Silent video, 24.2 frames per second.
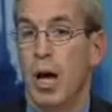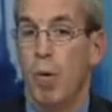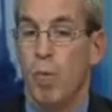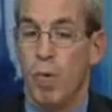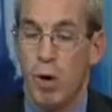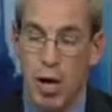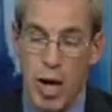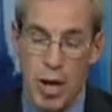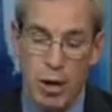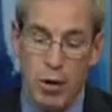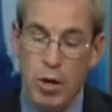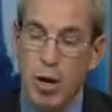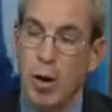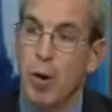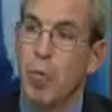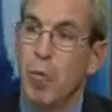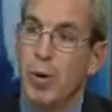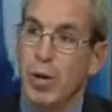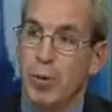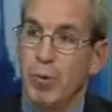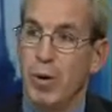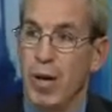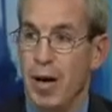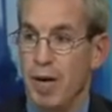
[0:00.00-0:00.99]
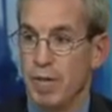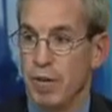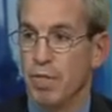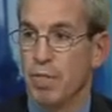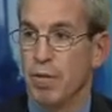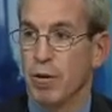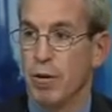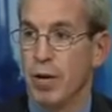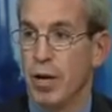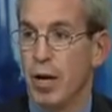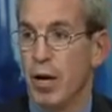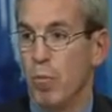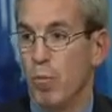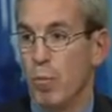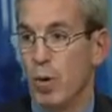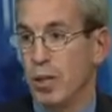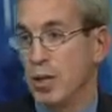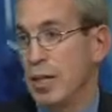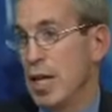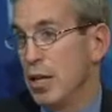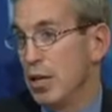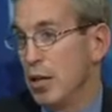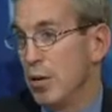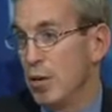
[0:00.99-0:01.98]
Well, I don't know. We have to figure out
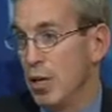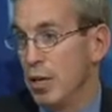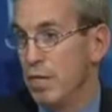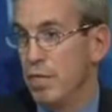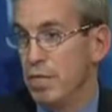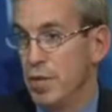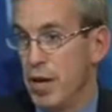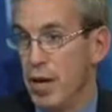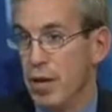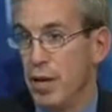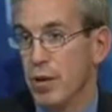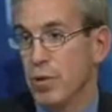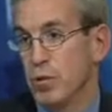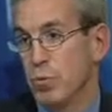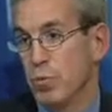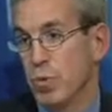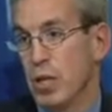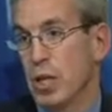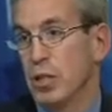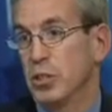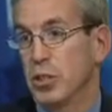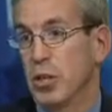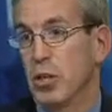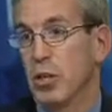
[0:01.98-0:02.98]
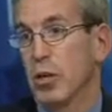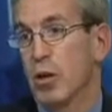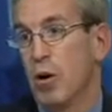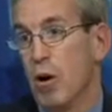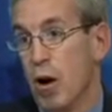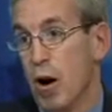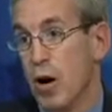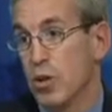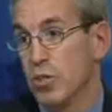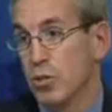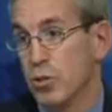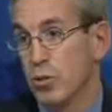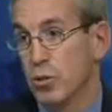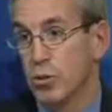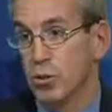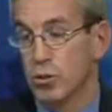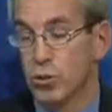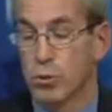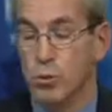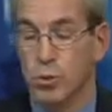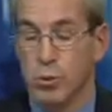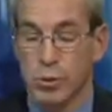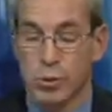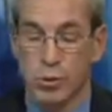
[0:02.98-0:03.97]
what that entails, what that's going to cost
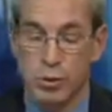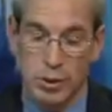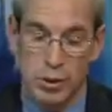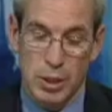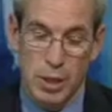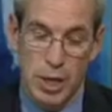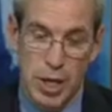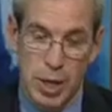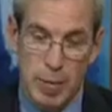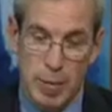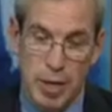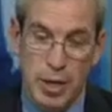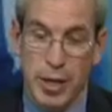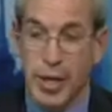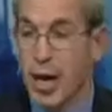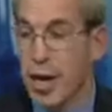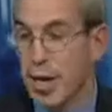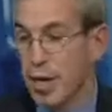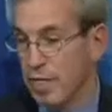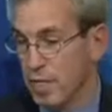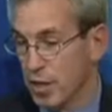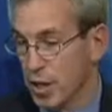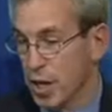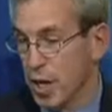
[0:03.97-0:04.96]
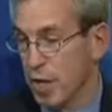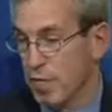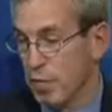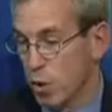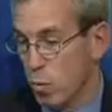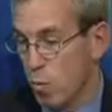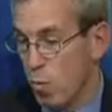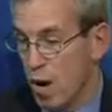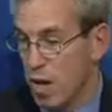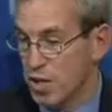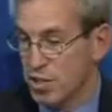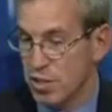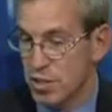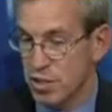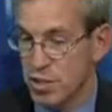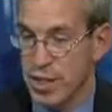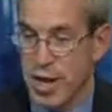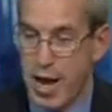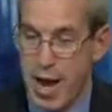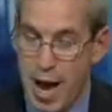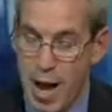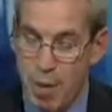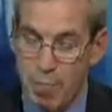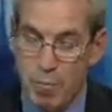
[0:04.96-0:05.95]
schools. And again, if the governor wants this
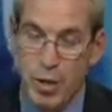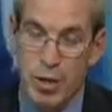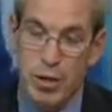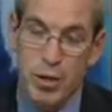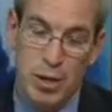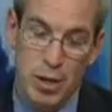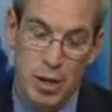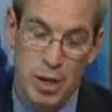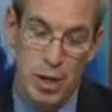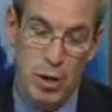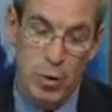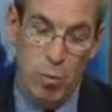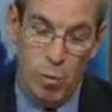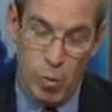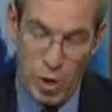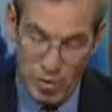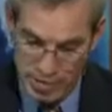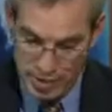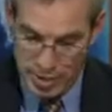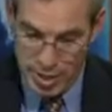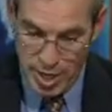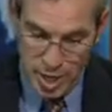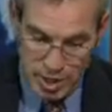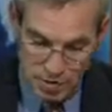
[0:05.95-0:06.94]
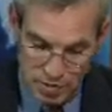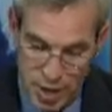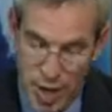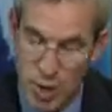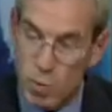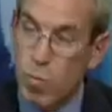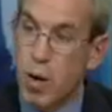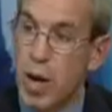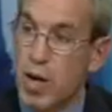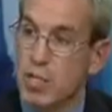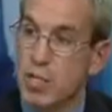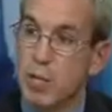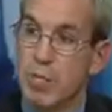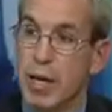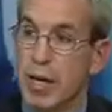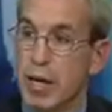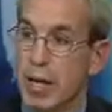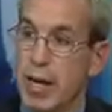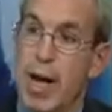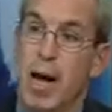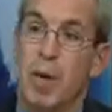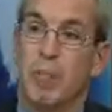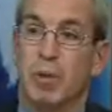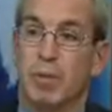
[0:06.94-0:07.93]
to happen, we've identified ways to make
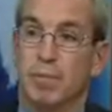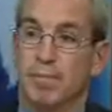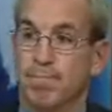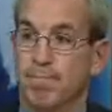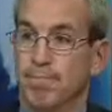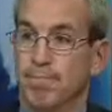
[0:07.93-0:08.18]
it happen.